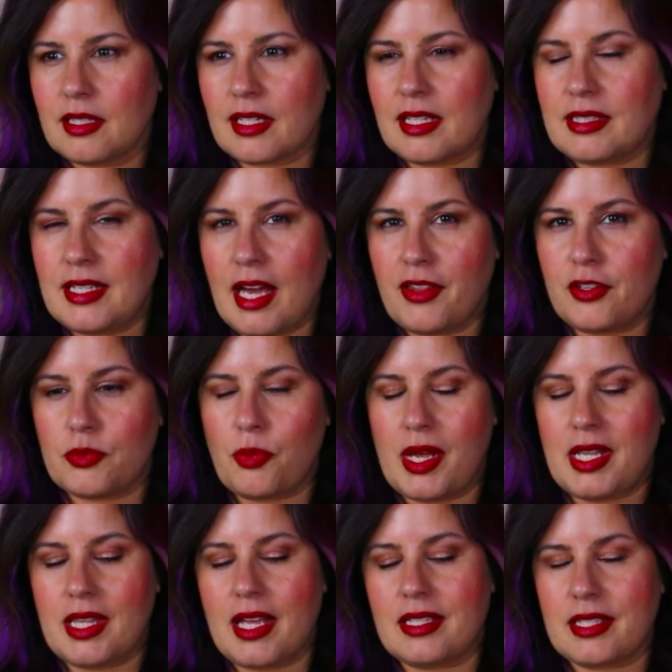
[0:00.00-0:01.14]
Because now there's
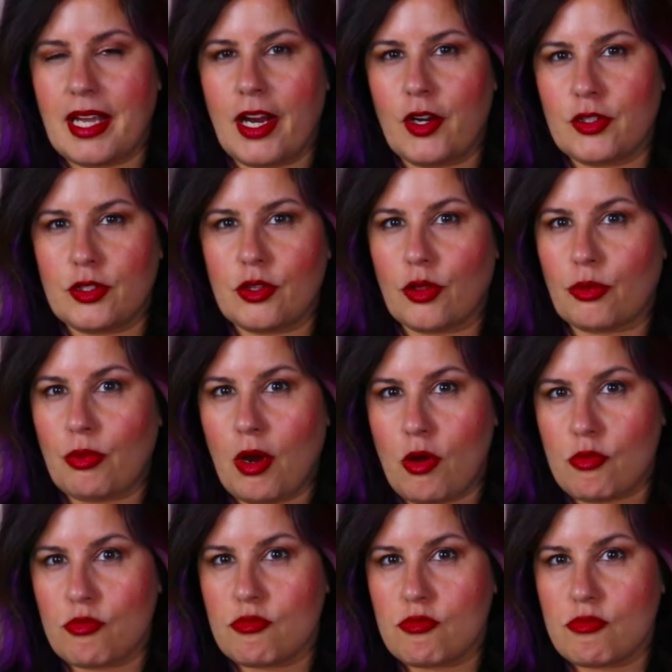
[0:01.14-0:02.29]
one less heir to the
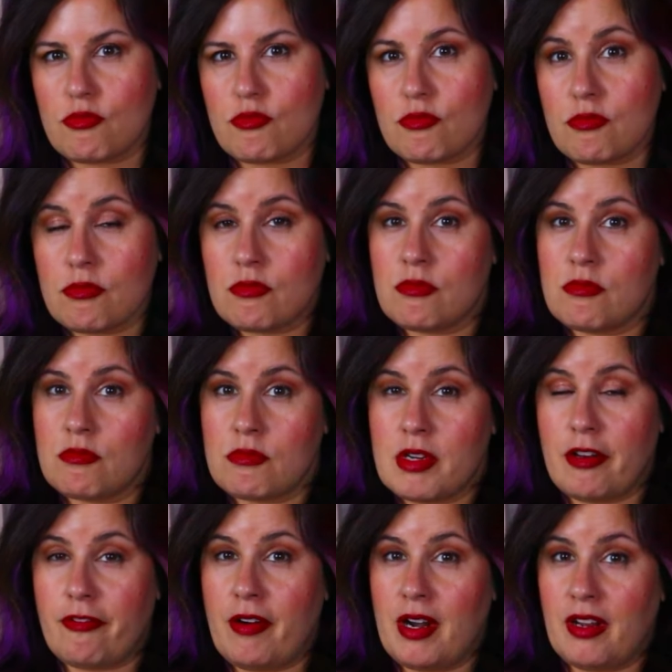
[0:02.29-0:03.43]
throne
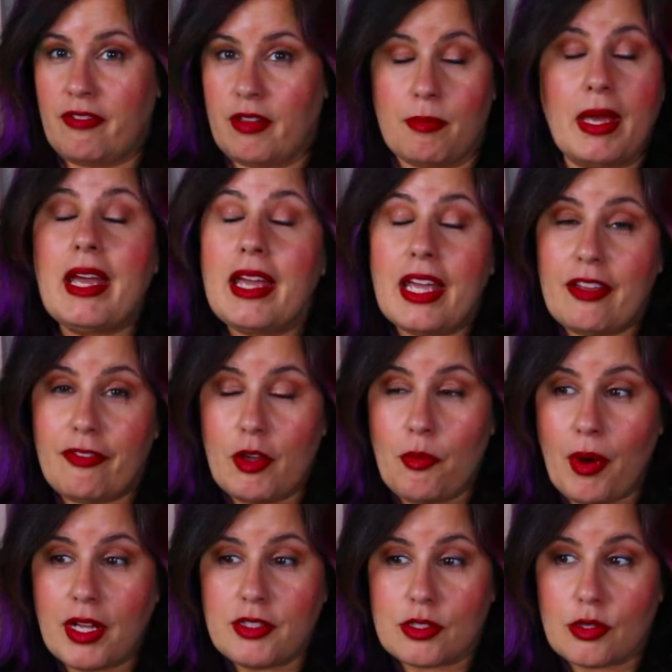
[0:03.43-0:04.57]
in front of him, if he
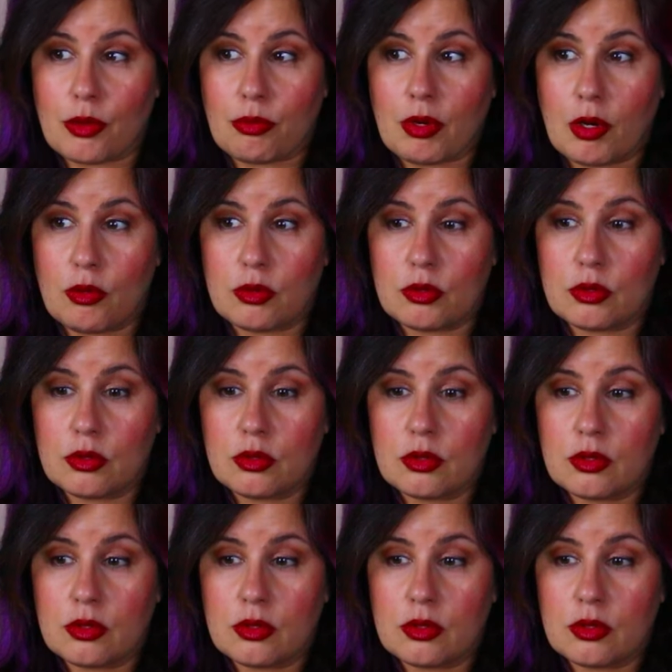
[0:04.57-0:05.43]
wants the throne.